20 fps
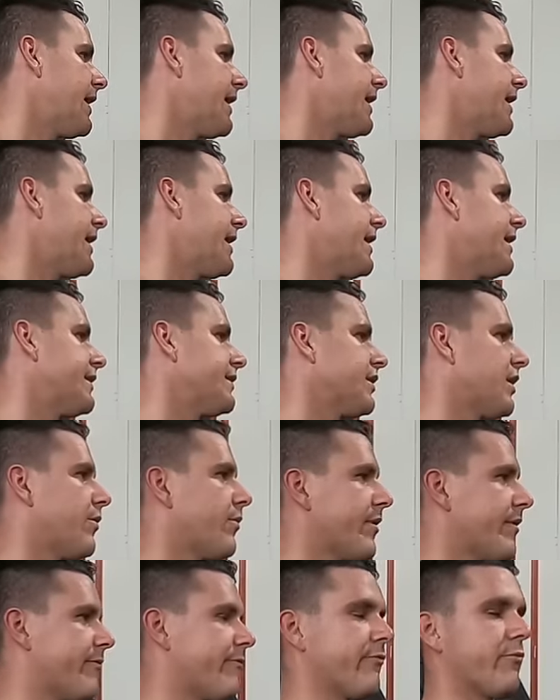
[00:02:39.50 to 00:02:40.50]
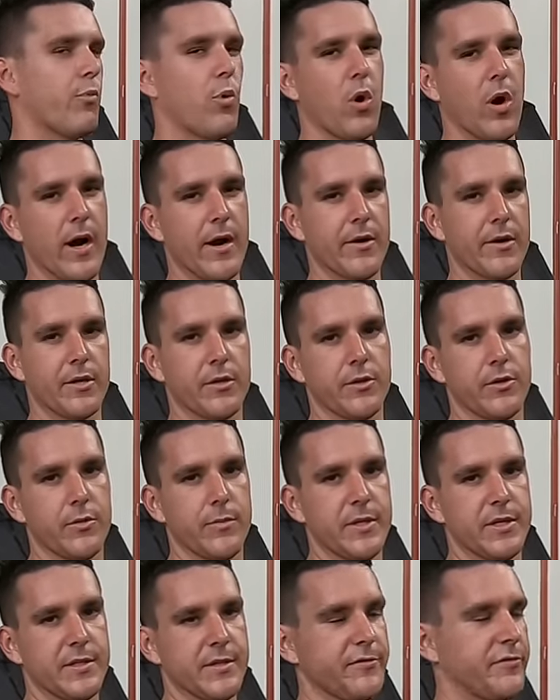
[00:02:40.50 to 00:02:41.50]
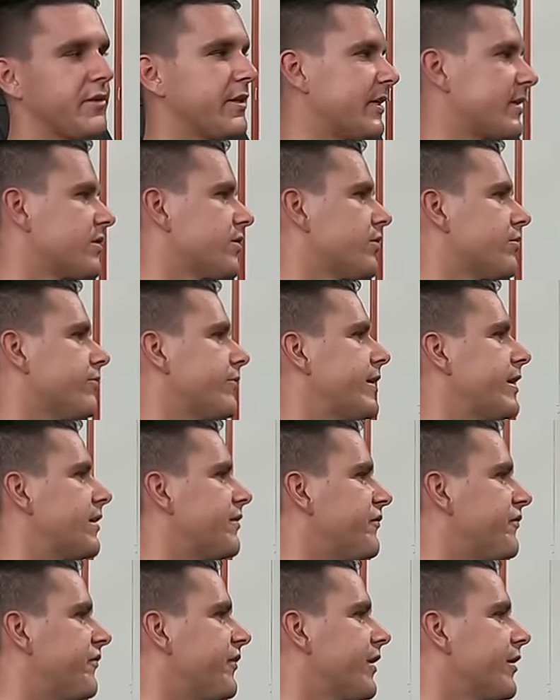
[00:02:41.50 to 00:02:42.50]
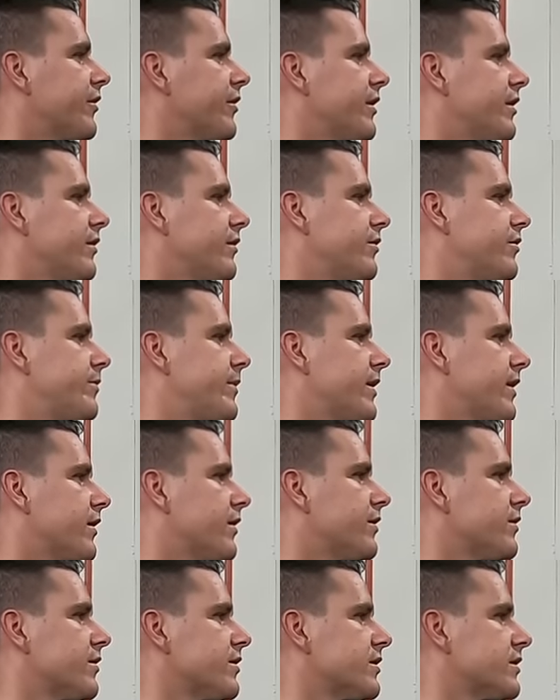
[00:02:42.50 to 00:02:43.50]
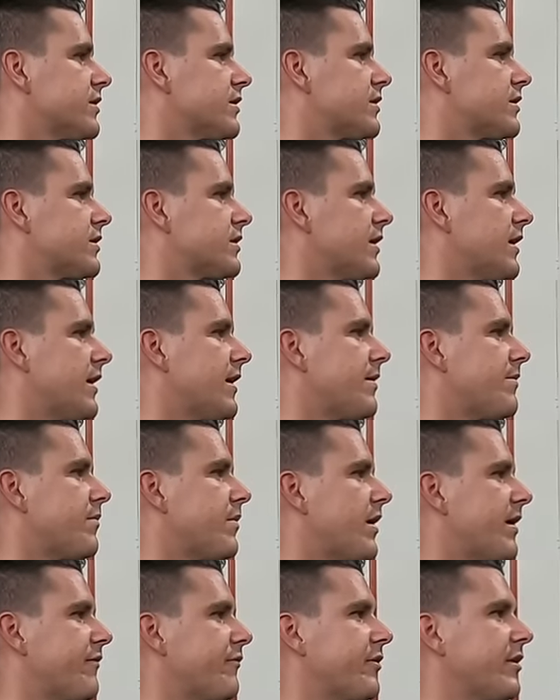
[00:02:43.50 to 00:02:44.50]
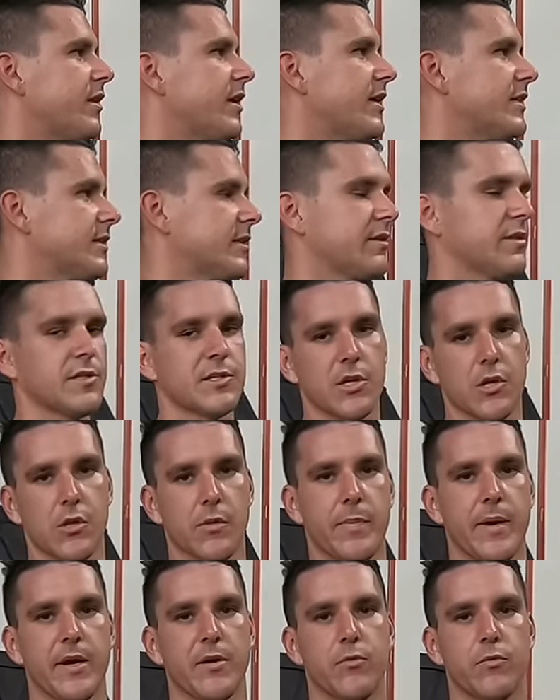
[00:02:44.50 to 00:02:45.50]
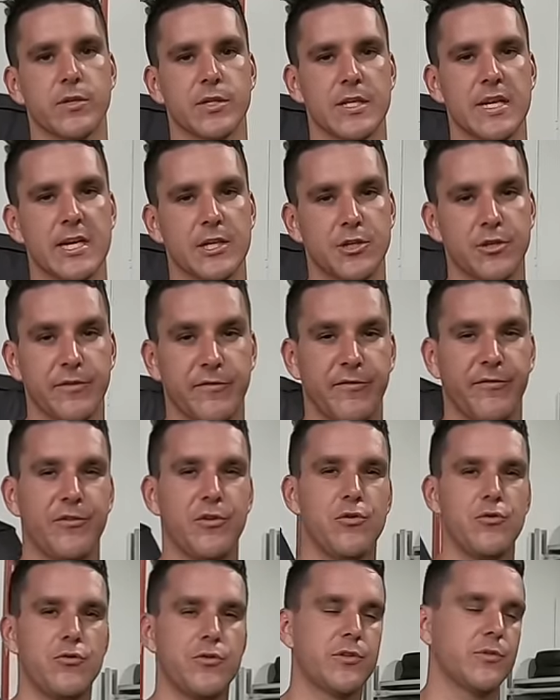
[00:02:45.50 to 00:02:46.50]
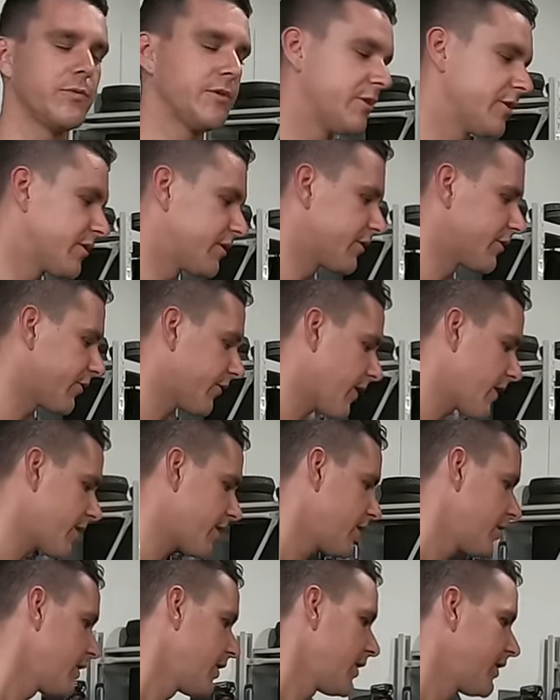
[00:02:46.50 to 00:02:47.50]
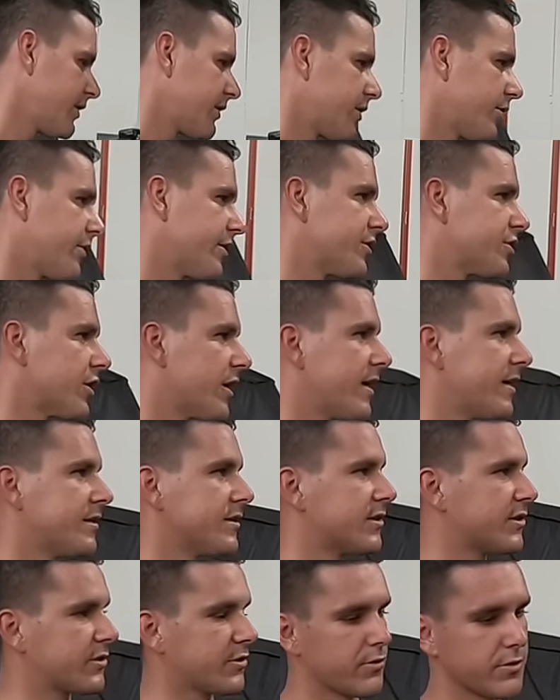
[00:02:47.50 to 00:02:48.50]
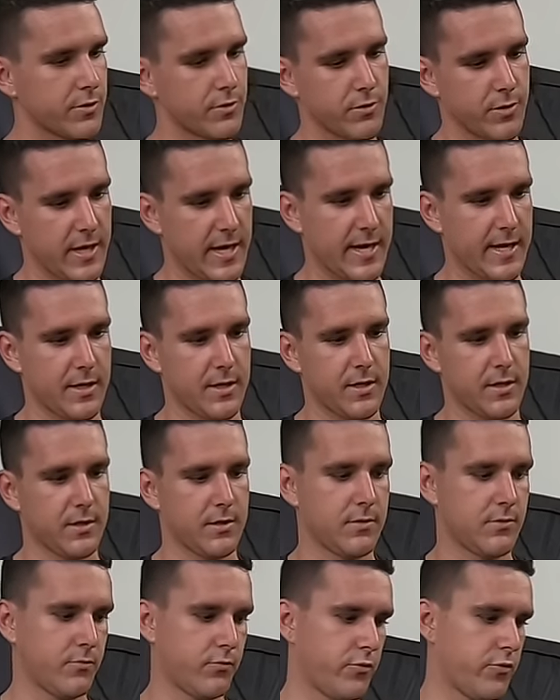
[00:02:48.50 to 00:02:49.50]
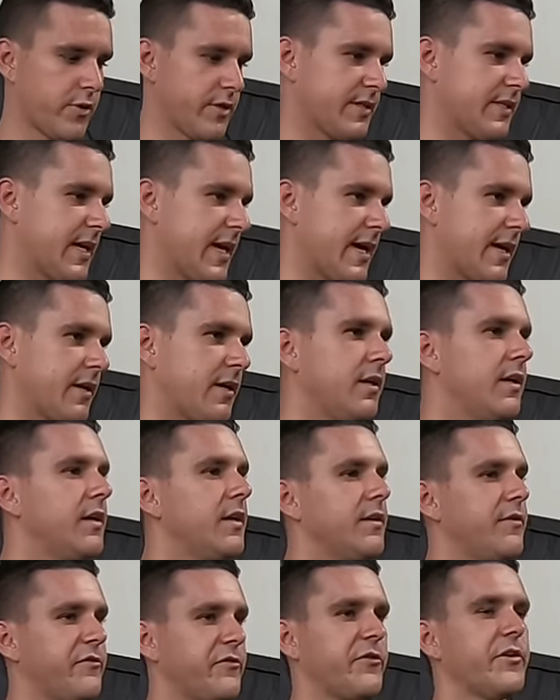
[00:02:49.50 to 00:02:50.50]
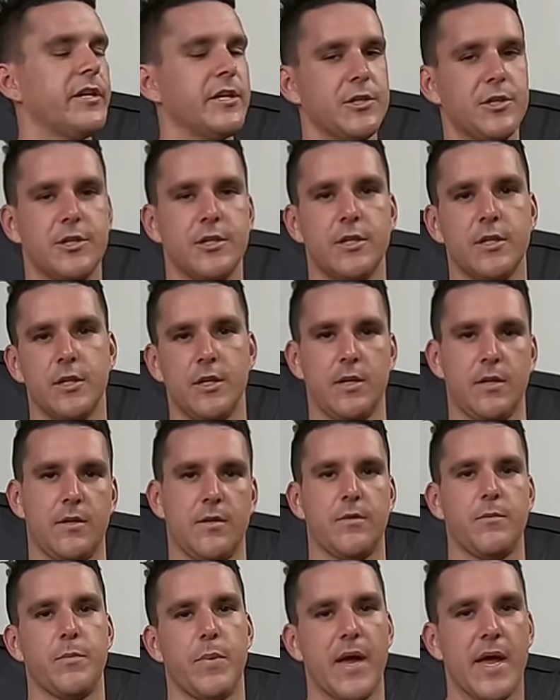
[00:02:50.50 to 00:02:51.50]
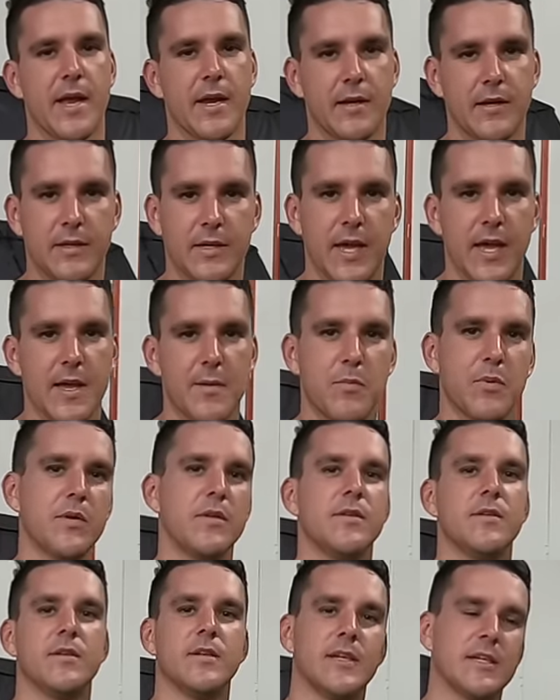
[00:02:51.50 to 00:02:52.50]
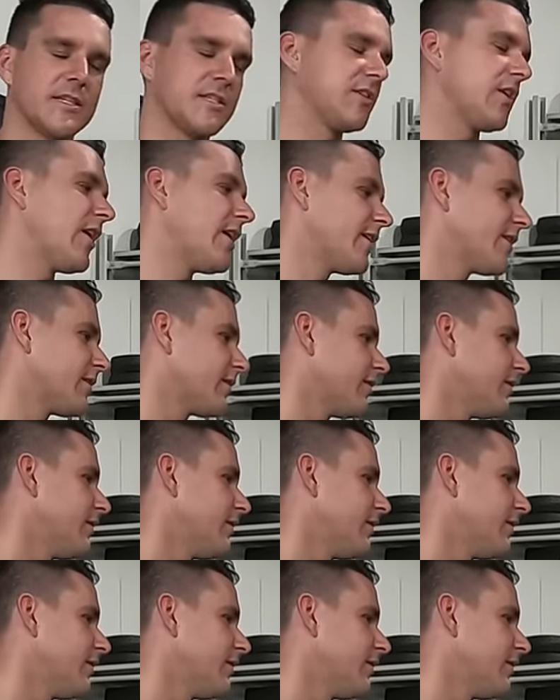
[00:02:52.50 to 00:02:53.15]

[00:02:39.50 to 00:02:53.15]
and I want to wire it a little bit different, like sort of reconfigure it a little bit, because I realized that the solar panel wasn't actually fused, which isn't great. So I want to try and sort all that, water tank, fridge, bang, camping, exciting.